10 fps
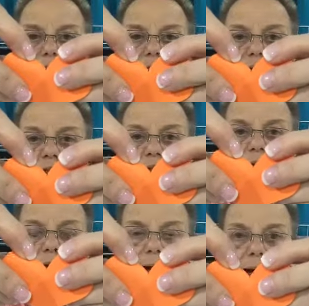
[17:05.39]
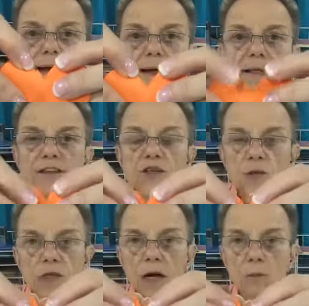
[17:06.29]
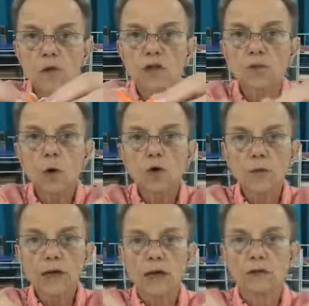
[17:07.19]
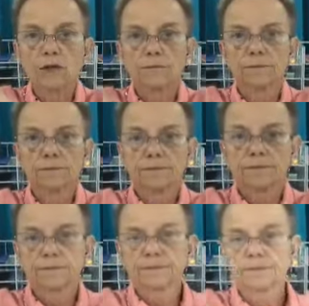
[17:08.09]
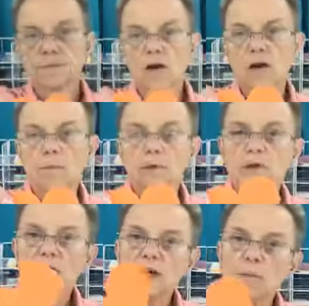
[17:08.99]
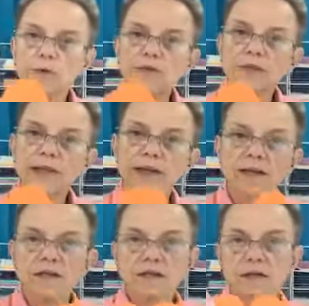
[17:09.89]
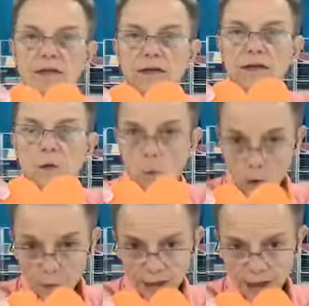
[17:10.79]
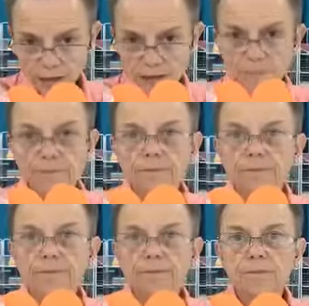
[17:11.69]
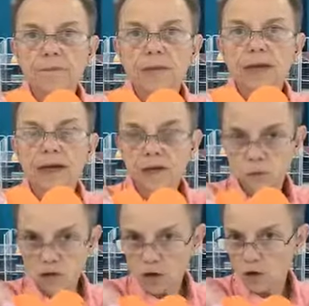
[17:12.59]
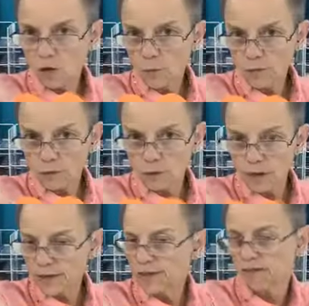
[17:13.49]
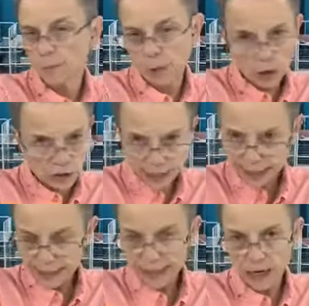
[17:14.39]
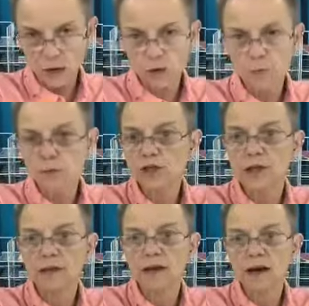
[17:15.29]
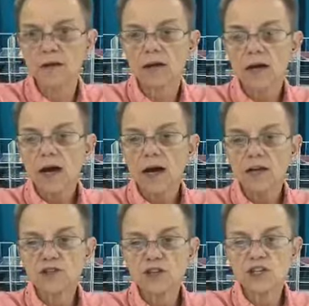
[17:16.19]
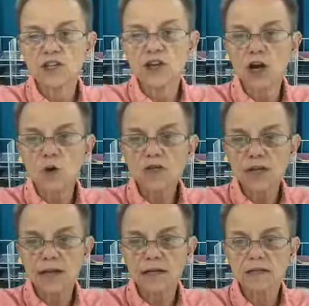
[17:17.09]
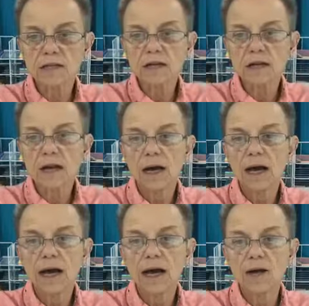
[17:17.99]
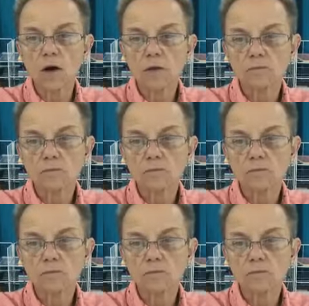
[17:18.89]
things. This was cut with the rotary cutter. But look at how perfect that is. One pass, and it was cut all the way through. I didn't have to punch anything out or push anything out. I adjusted no settings at all.